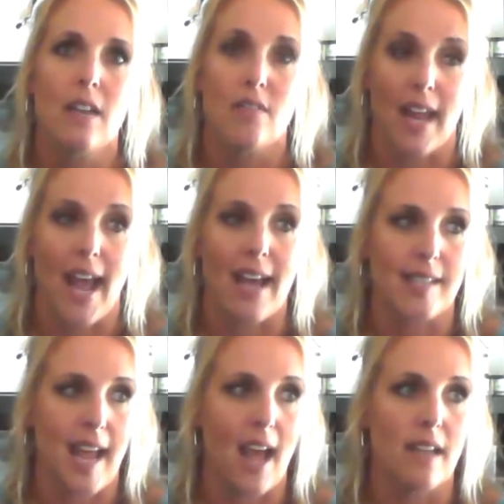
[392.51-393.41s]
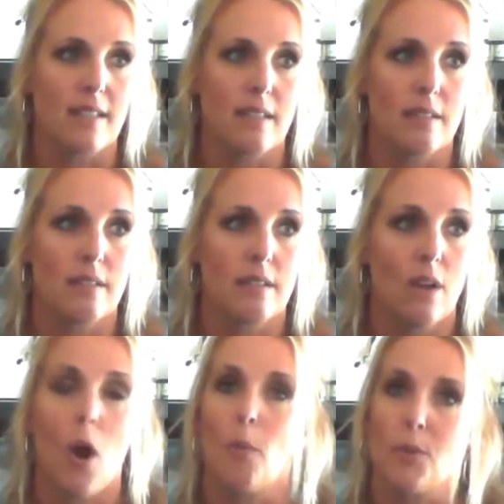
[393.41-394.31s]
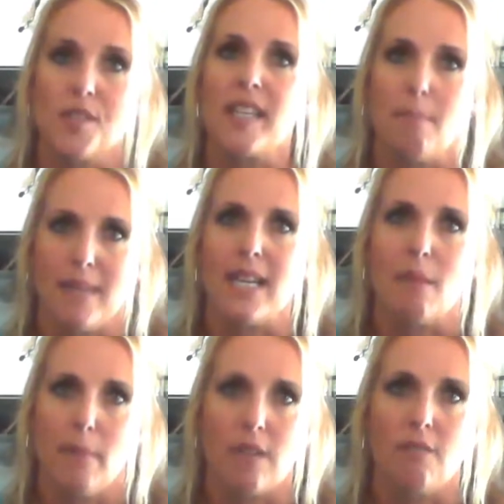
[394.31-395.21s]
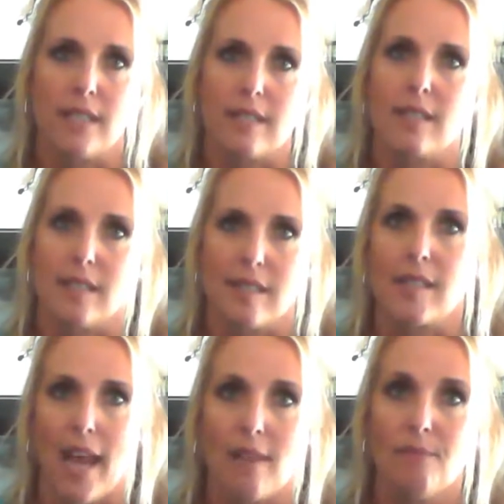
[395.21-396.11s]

that has had almost the immediate benefits that this has had.